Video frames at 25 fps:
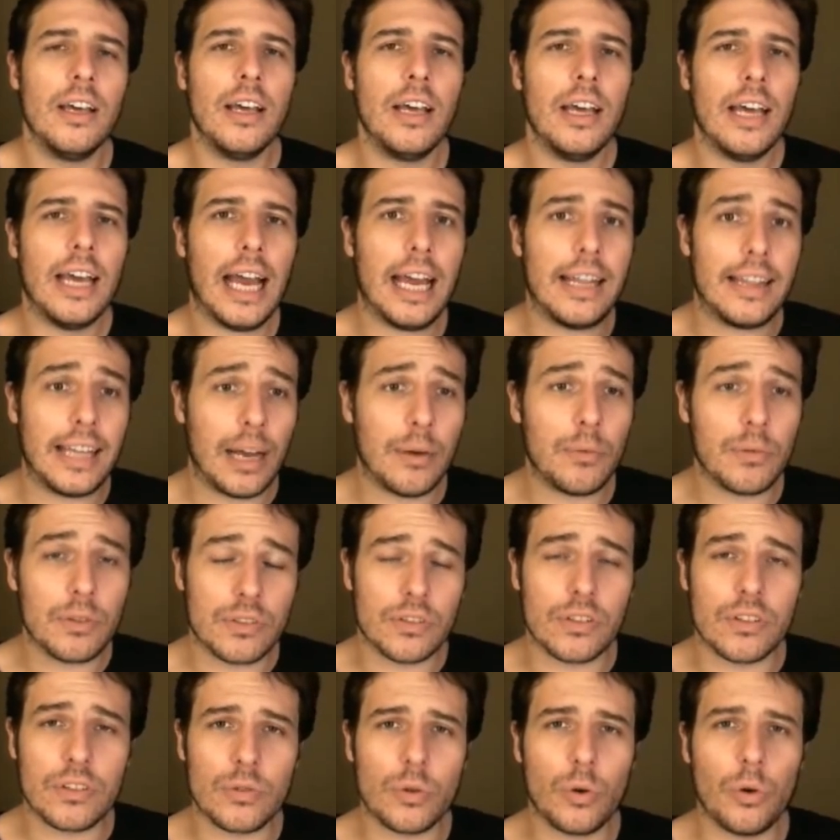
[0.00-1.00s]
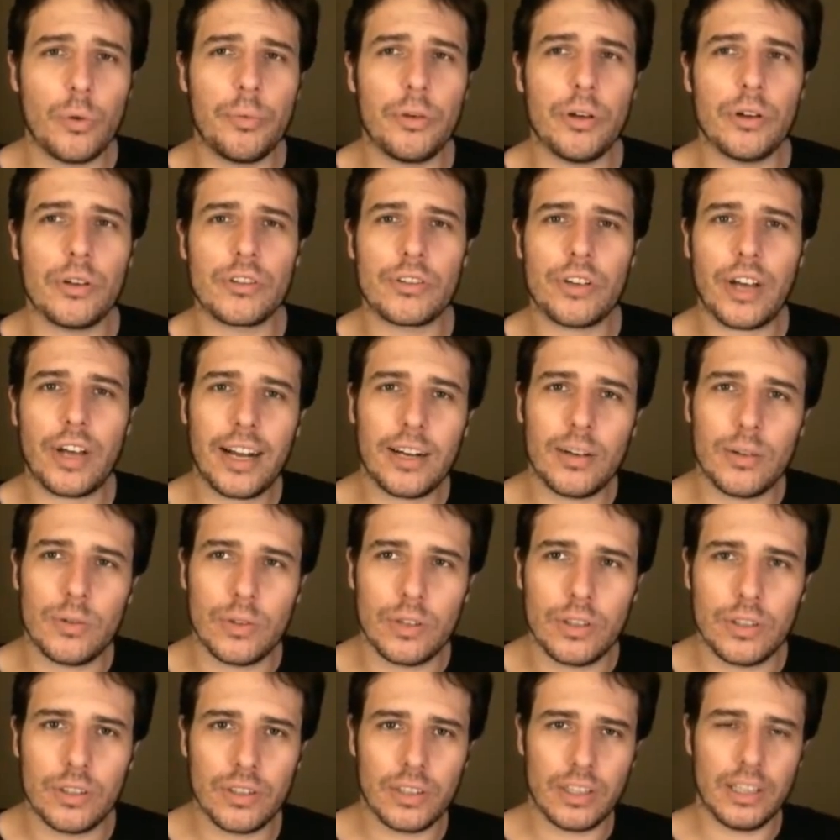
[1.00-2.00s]
And that was the Scorpio cycle.
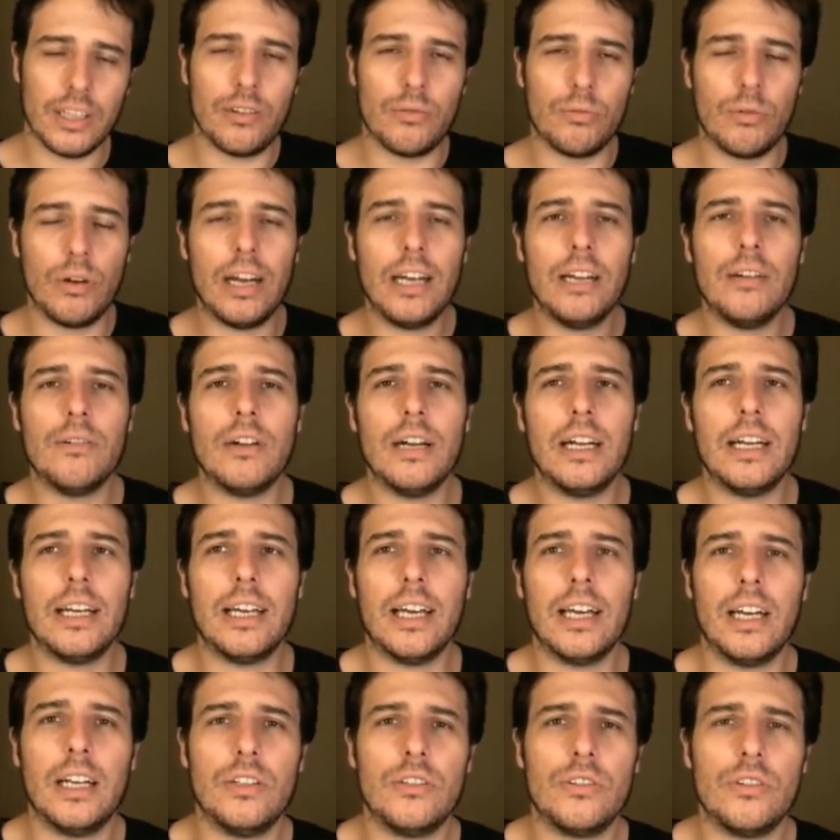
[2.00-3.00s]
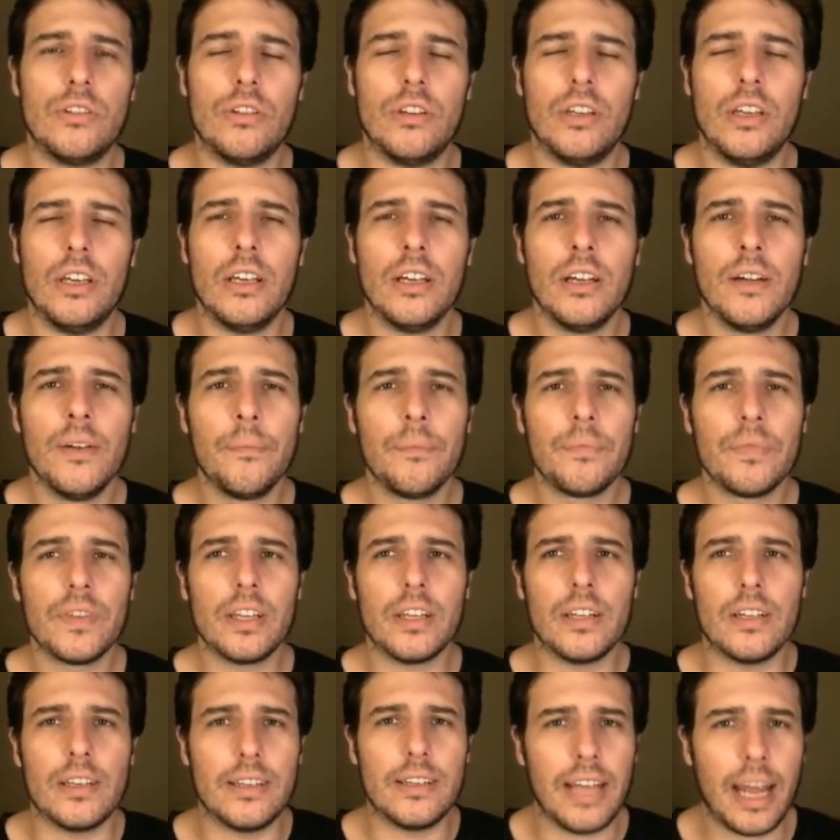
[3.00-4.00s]
They're really, really getting to the
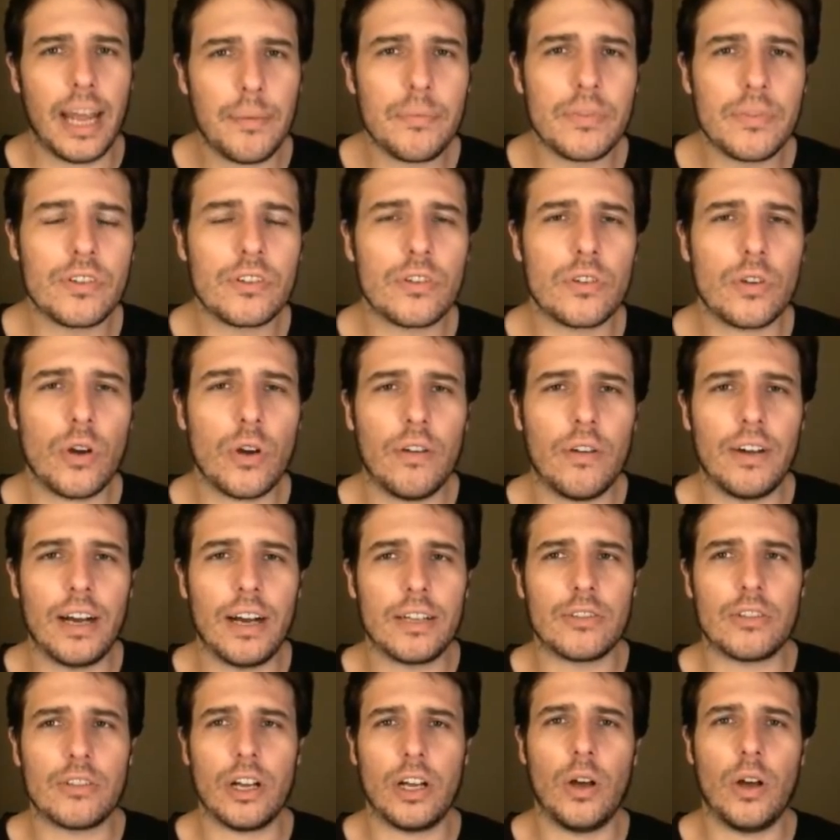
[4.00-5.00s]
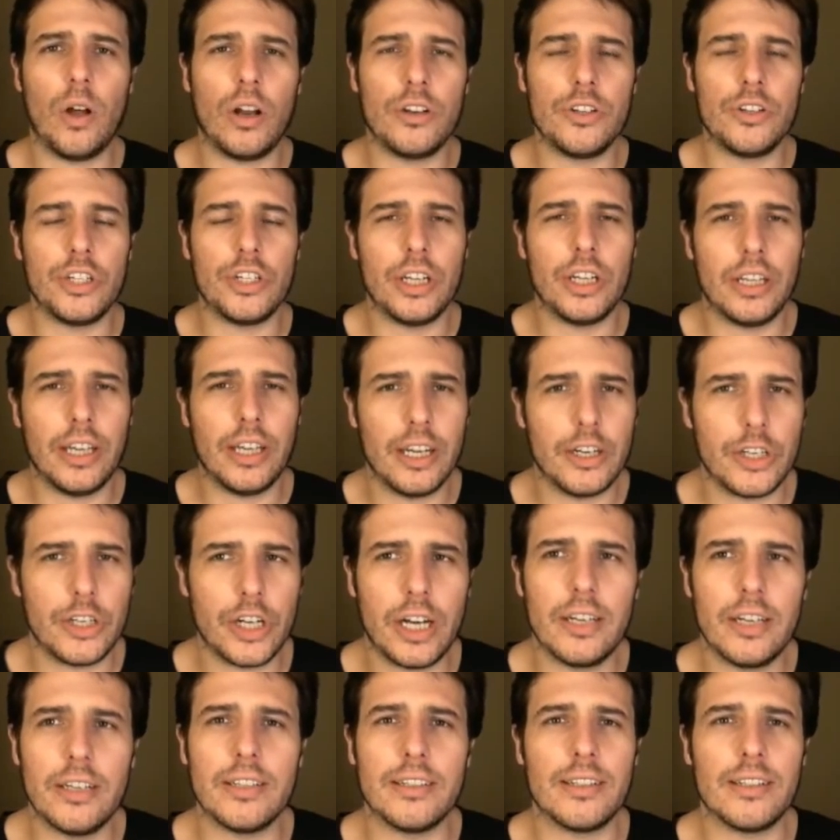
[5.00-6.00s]
depths of our psychology and the
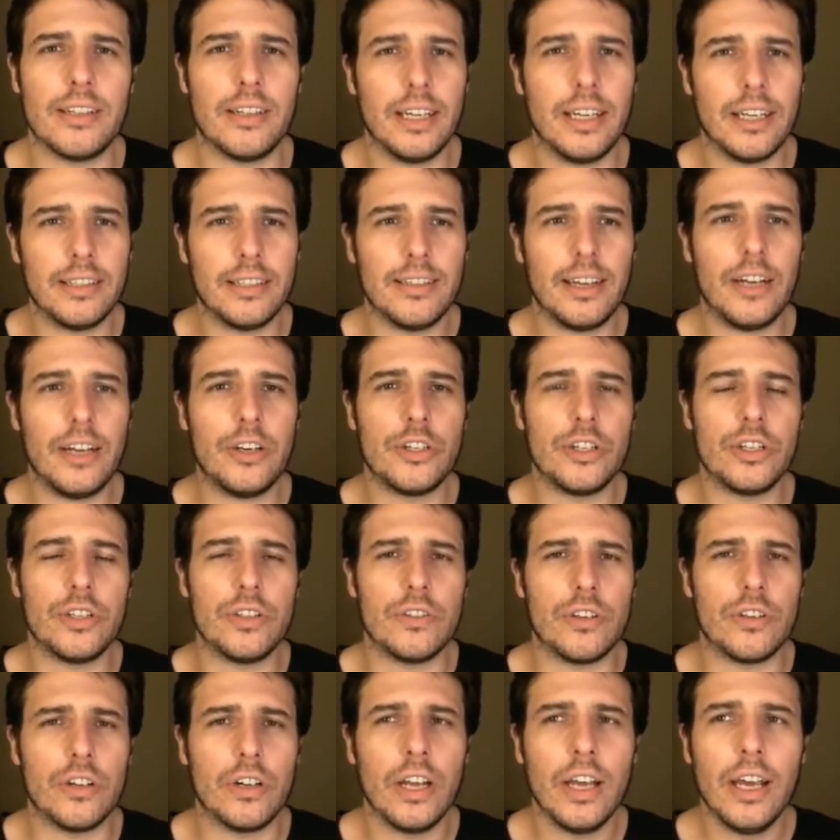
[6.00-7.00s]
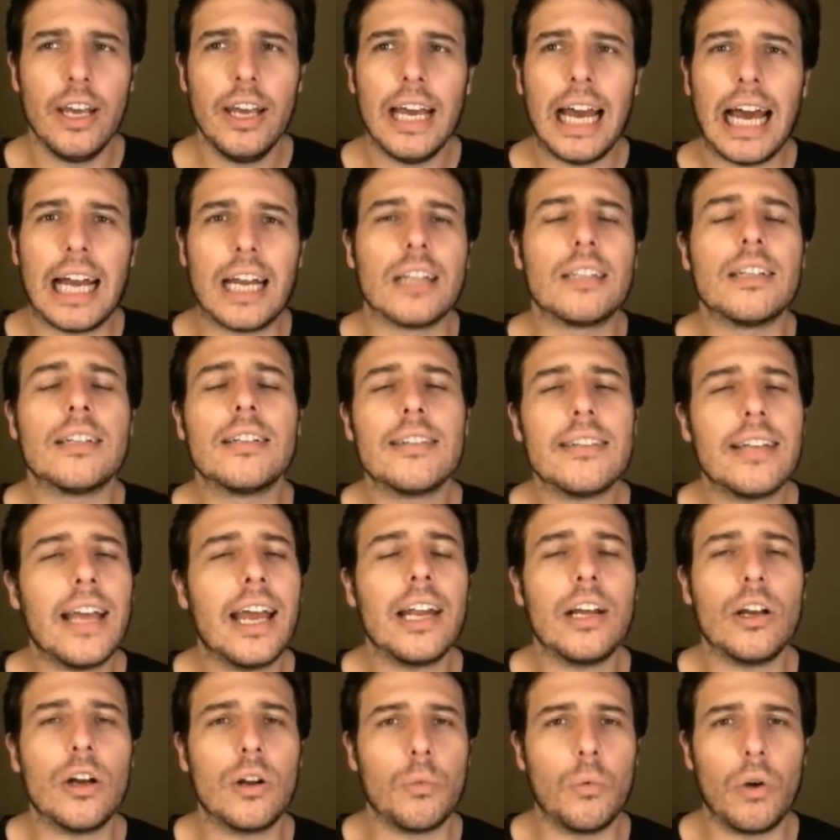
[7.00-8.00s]
agendas and the intentions, and
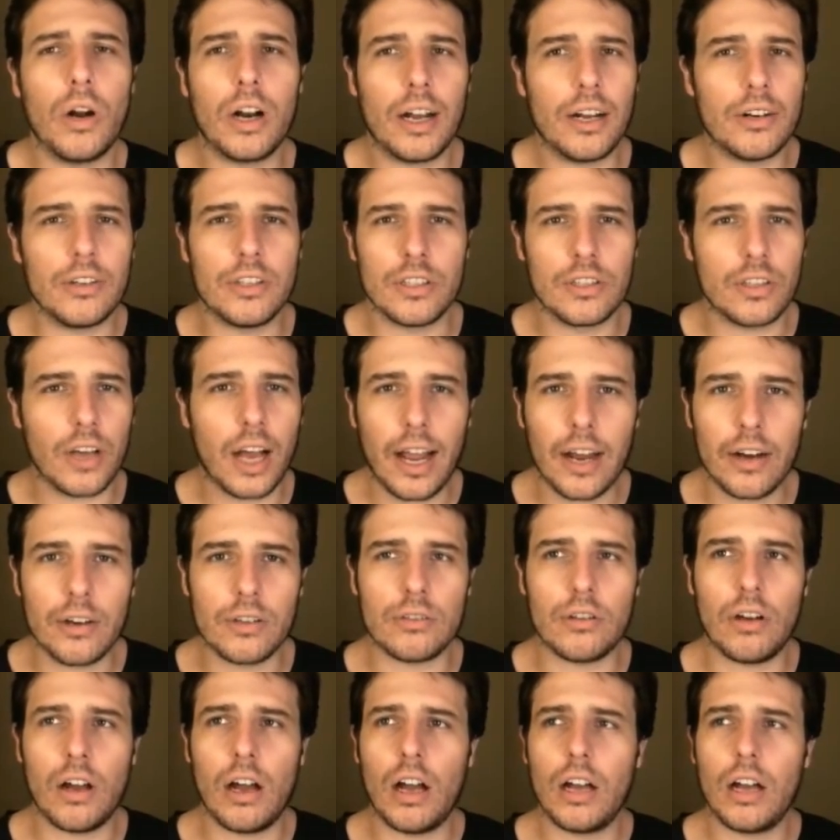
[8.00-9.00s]
understanding on what our desires are.